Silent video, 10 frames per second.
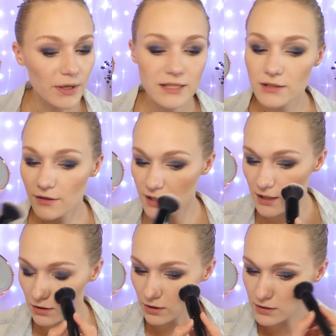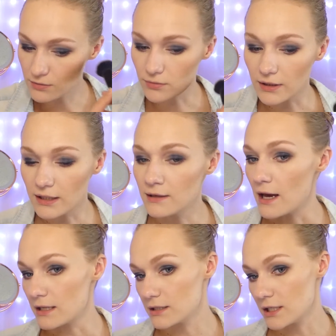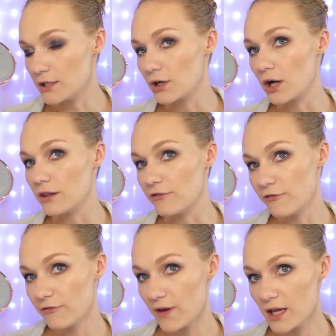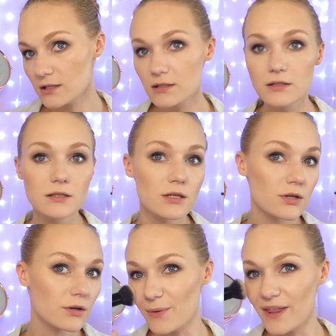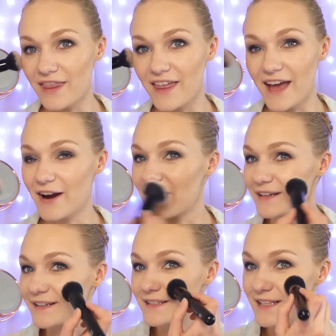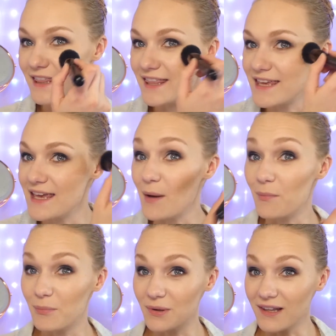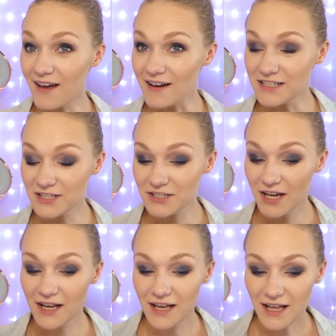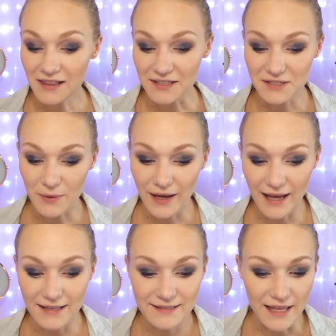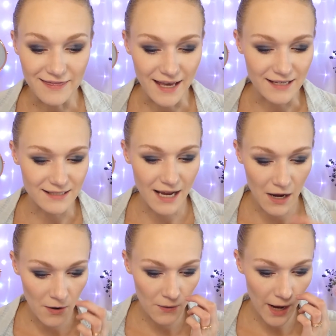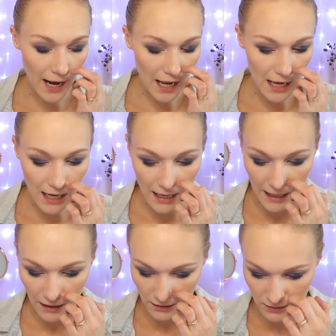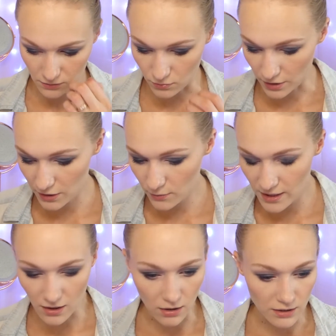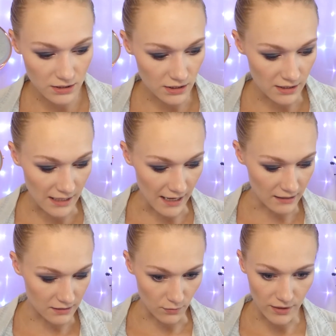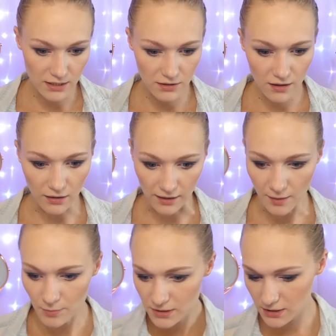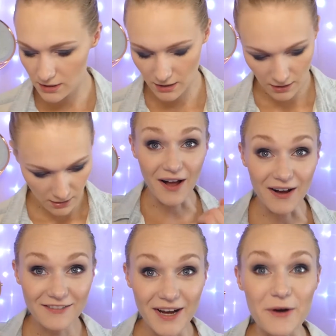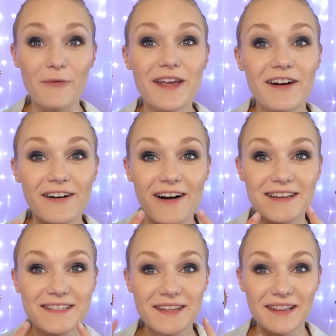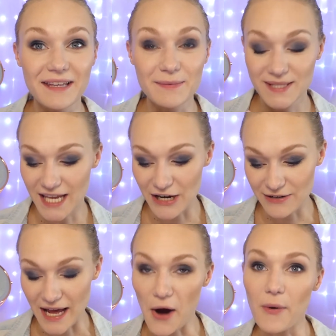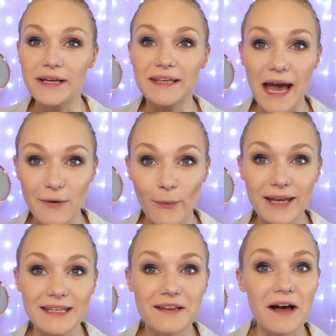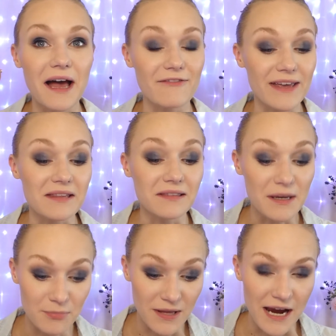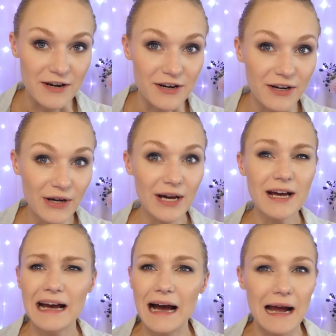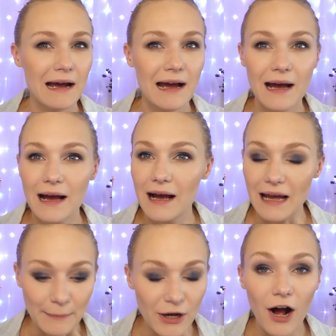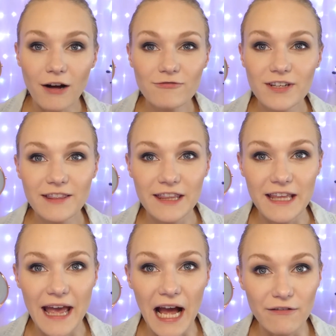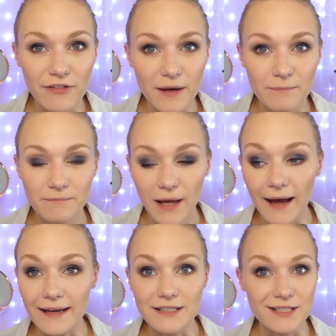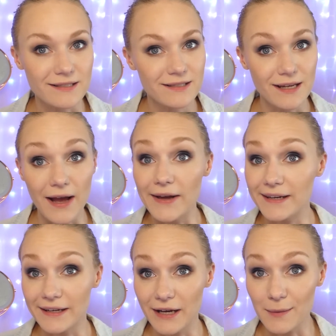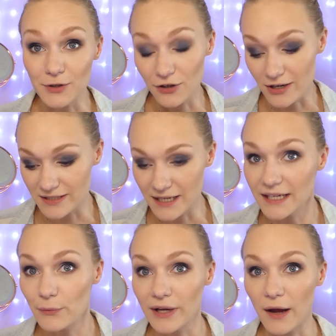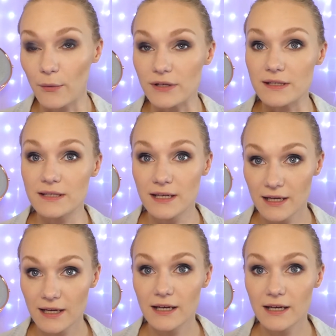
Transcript: but I still think it looks really nice here on the face. So there is the blush. Let's go ahead, set that down, and what are we on to next? Are we to the lips? All right, we are on to the lips here now. Again, we did not have a lip liner. I'm confident that they have them. I didn't come across any when I was